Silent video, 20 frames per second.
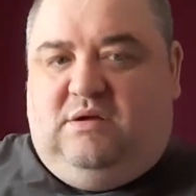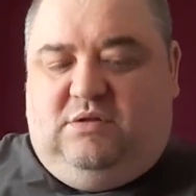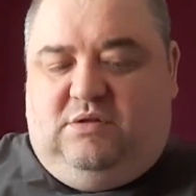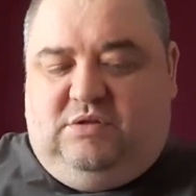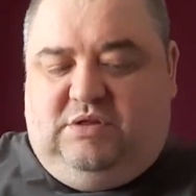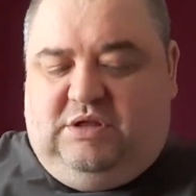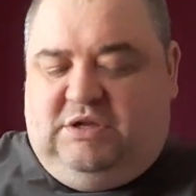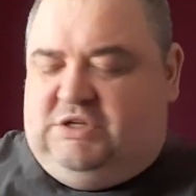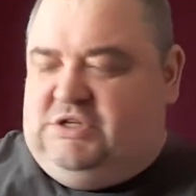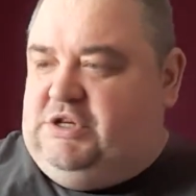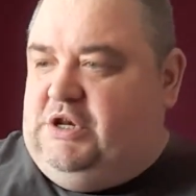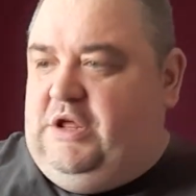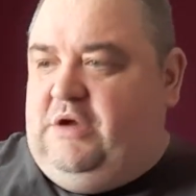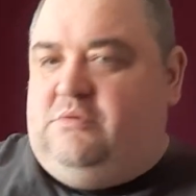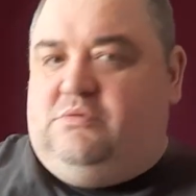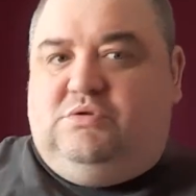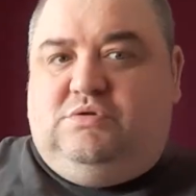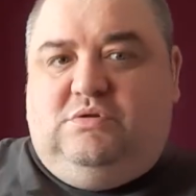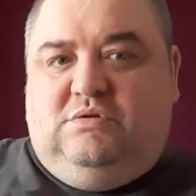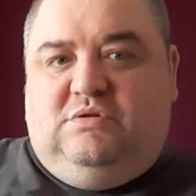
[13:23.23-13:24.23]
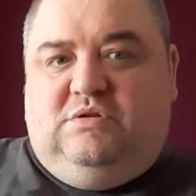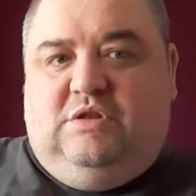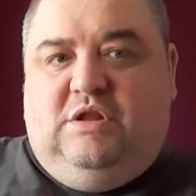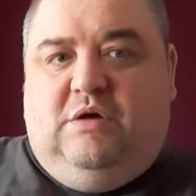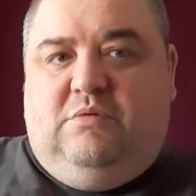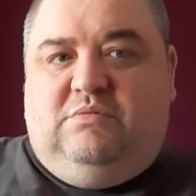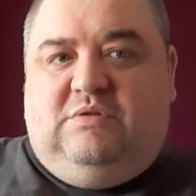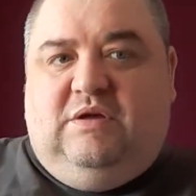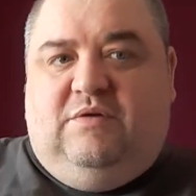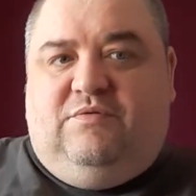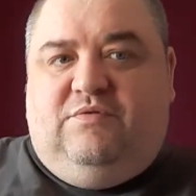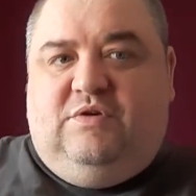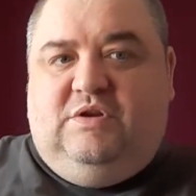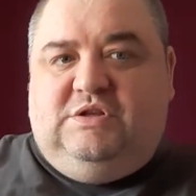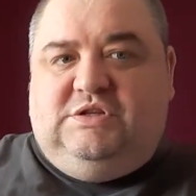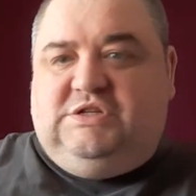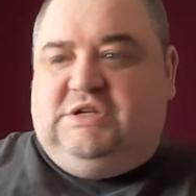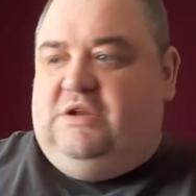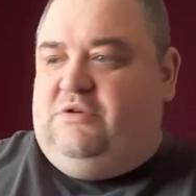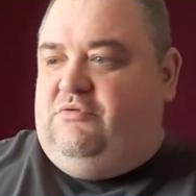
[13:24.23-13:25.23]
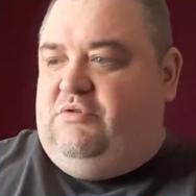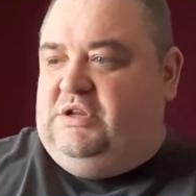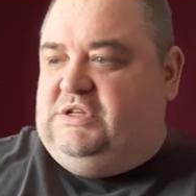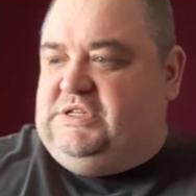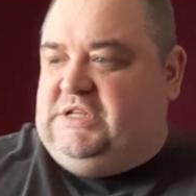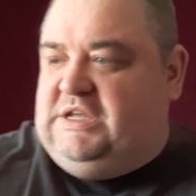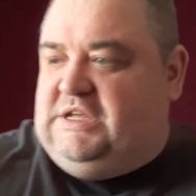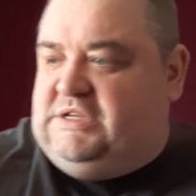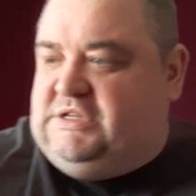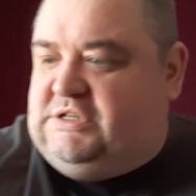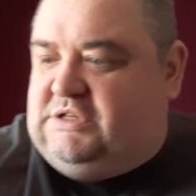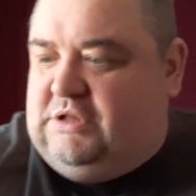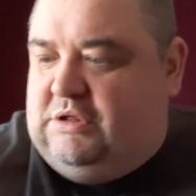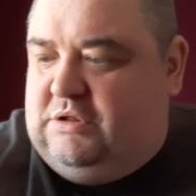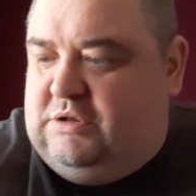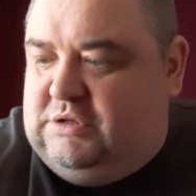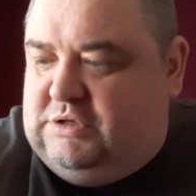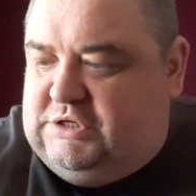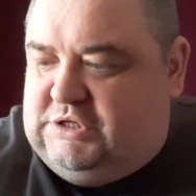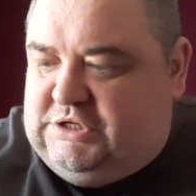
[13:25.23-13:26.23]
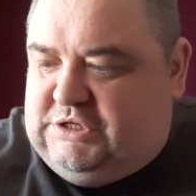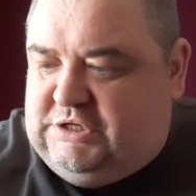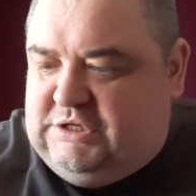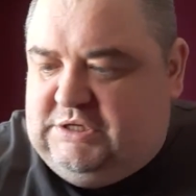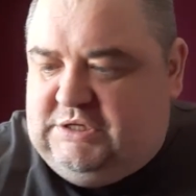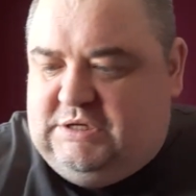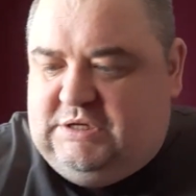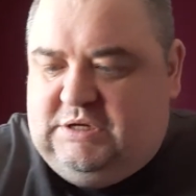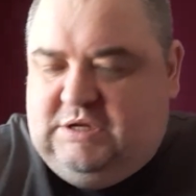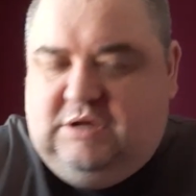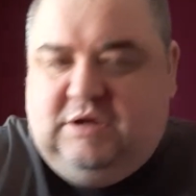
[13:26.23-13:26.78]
There's no difference in resistance